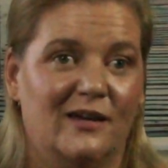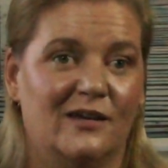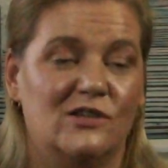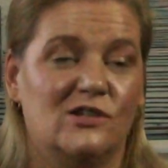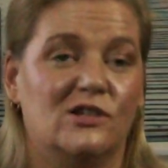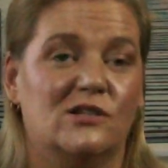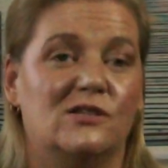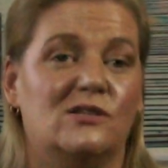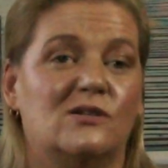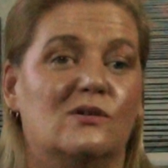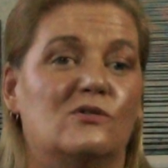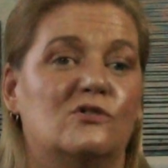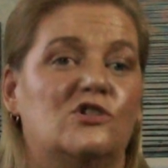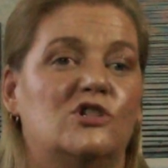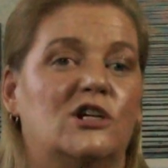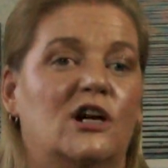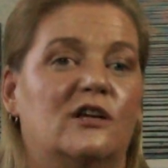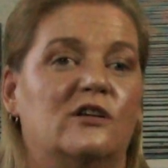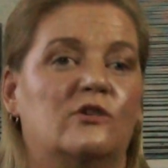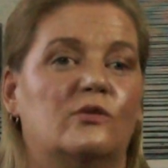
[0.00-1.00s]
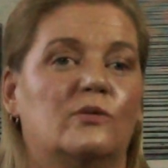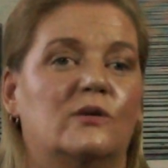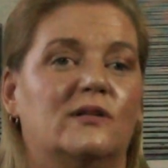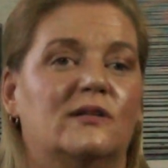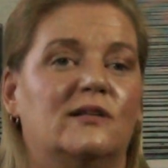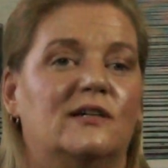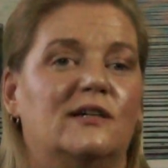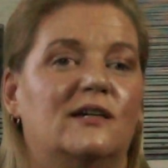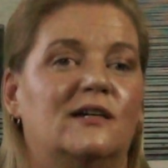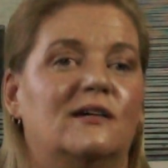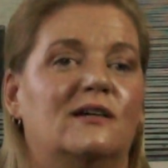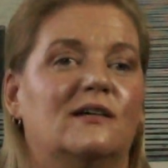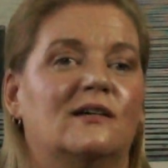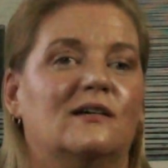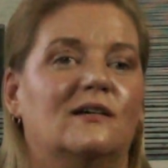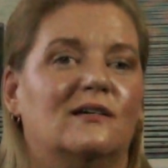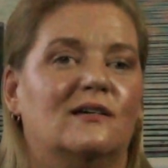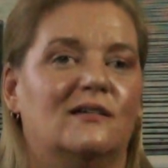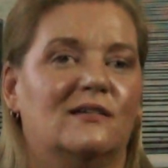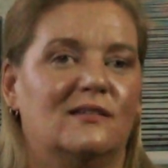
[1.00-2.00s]
Just so genuinely
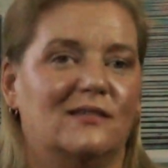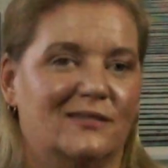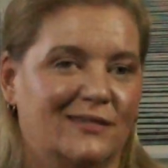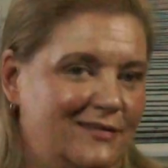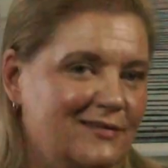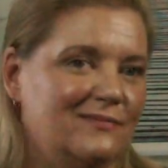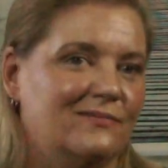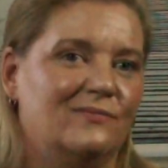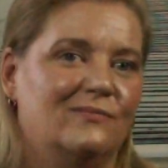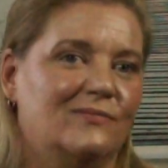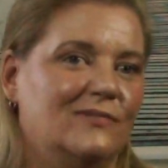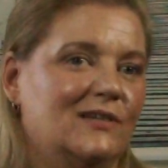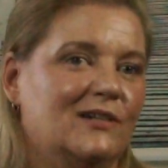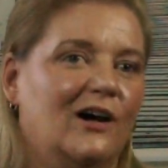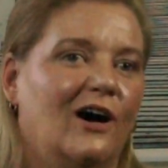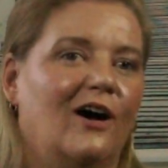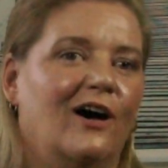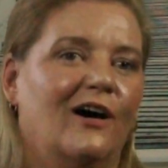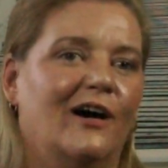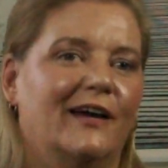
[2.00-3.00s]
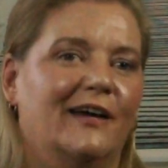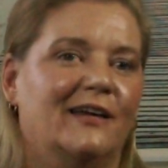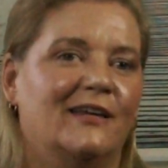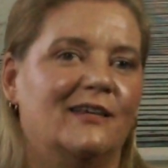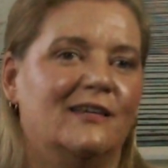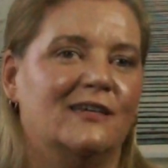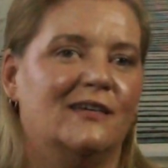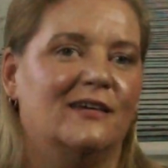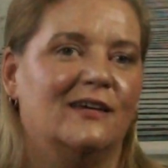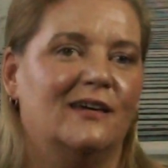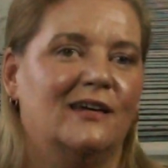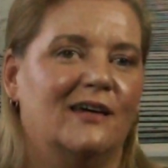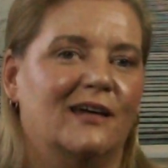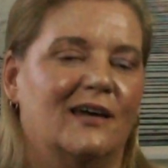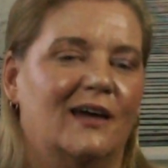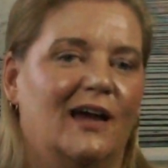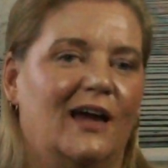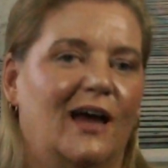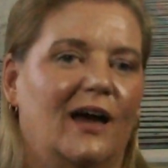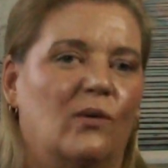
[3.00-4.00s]
kind
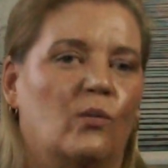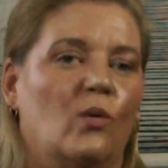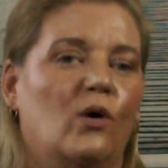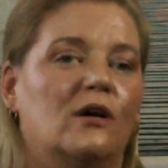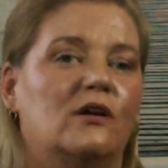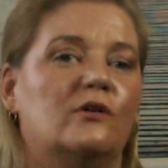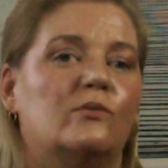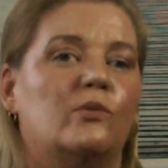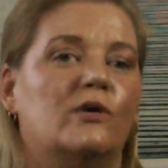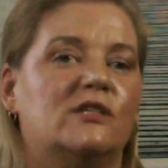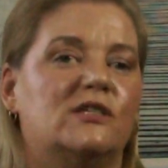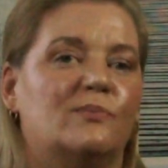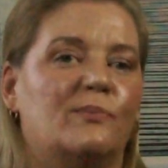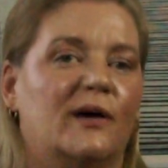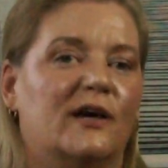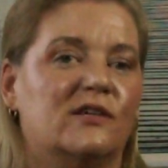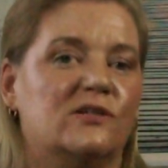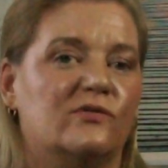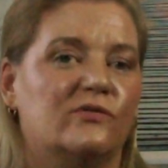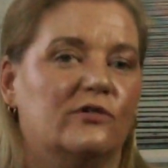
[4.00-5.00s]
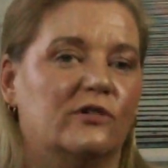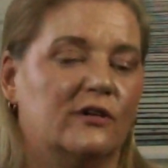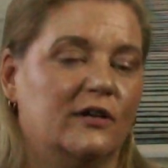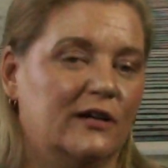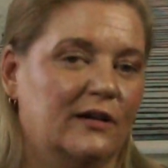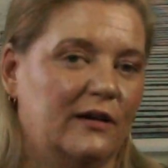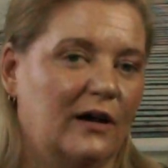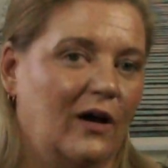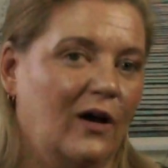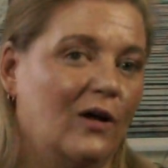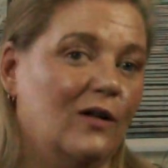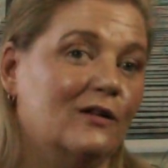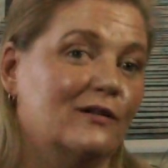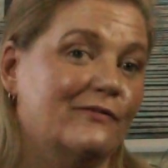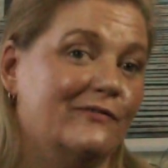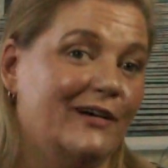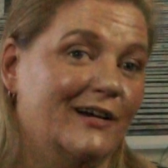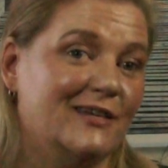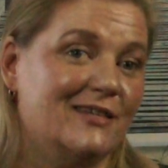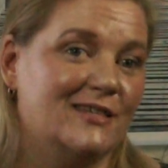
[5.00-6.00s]
and wanted what's best for all
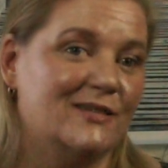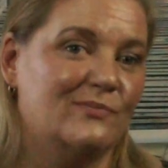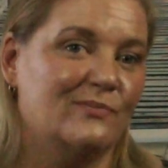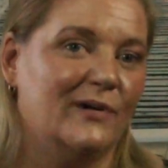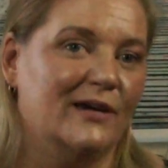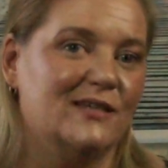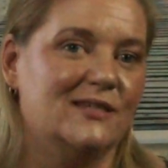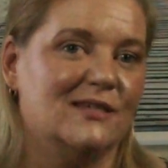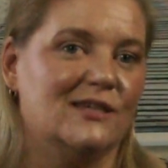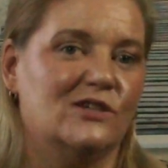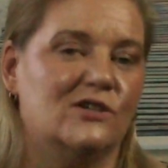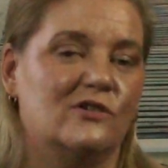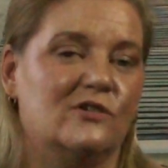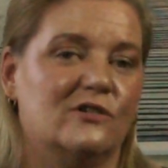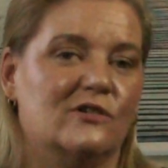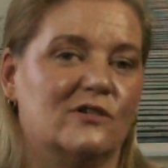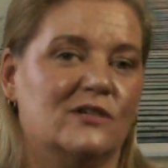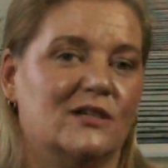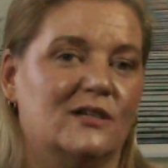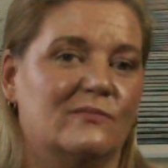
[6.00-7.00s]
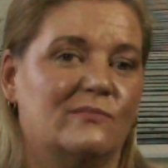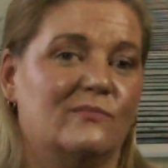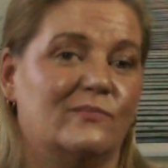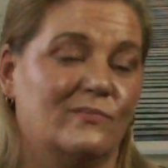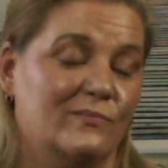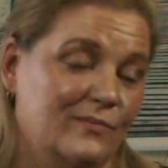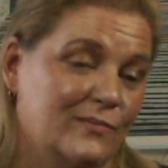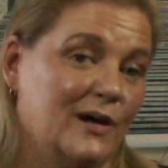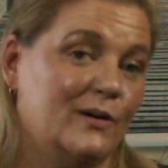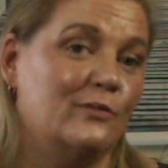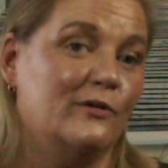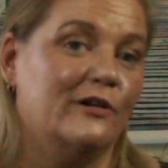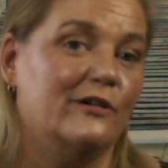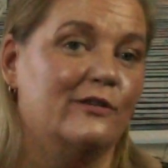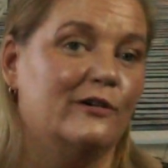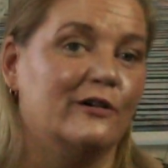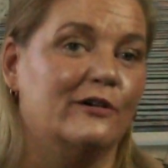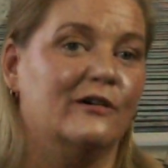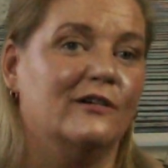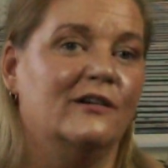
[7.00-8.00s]
of us, my sisters and my
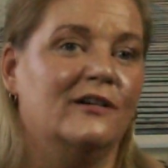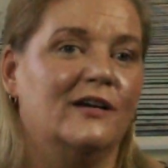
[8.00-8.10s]
brother.